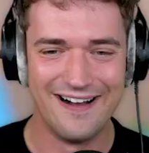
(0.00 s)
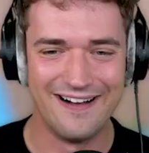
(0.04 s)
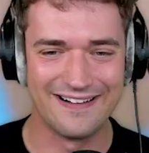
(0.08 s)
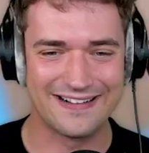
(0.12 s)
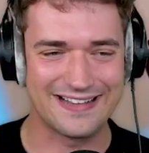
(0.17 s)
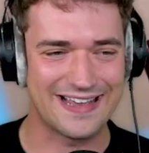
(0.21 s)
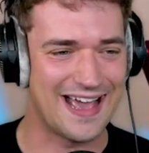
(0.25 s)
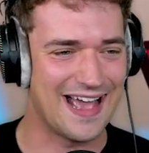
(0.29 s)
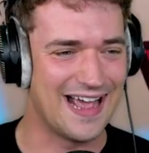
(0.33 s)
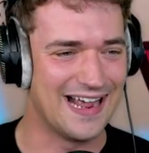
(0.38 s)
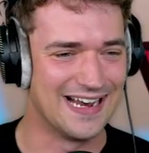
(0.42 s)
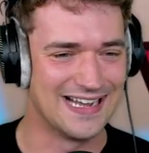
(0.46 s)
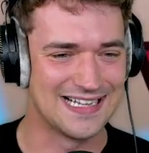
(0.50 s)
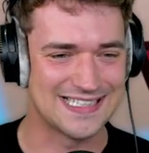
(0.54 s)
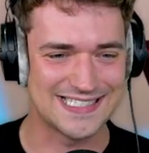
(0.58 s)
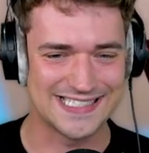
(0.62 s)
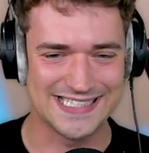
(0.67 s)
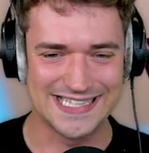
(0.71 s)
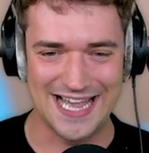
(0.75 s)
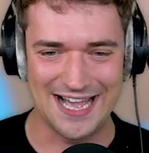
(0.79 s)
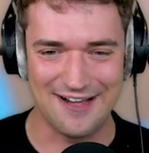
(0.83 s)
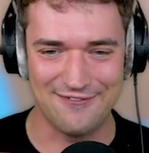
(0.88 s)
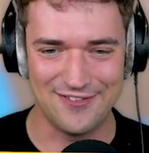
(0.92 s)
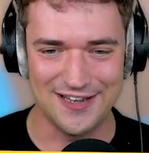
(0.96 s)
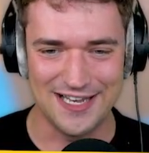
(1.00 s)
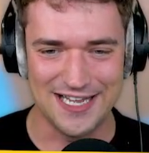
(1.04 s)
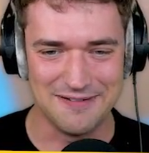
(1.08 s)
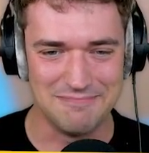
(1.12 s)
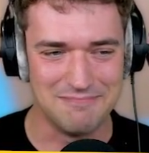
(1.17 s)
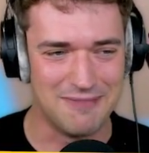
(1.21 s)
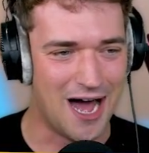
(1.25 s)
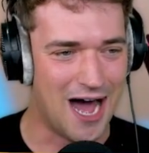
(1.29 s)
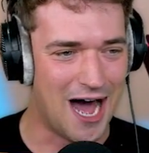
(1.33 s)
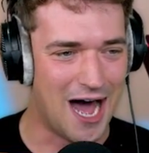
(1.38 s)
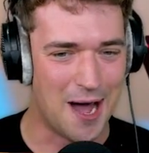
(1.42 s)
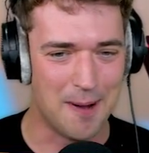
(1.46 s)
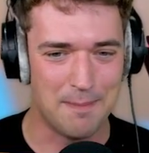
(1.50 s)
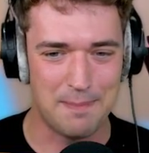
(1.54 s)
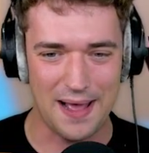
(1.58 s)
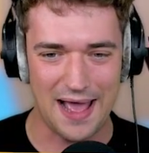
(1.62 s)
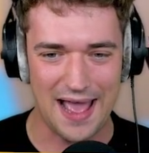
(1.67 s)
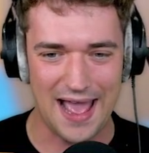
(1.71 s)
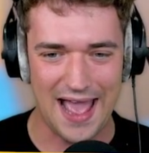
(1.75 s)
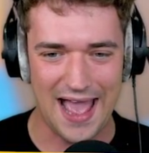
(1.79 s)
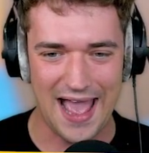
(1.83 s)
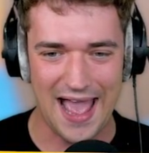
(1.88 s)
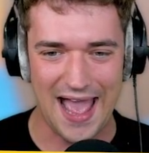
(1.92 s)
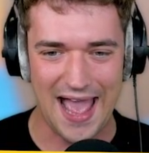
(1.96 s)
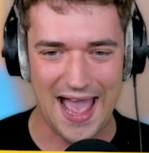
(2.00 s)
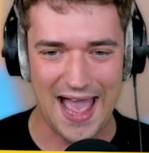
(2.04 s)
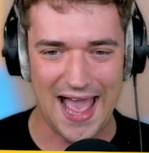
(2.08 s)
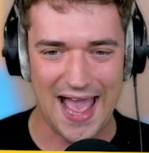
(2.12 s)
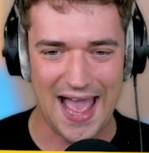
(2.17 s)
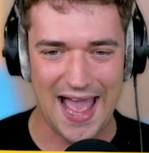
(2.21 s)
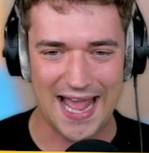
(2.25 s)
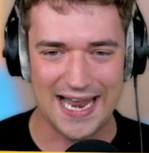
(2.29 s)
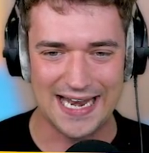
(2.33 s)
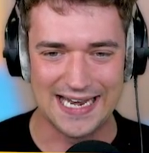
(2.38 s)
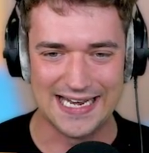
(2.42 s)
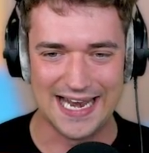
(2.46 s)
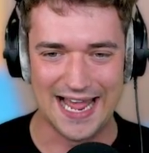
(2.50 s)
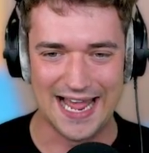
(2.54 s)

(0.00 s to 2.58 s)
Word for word: Okay, let's level him up and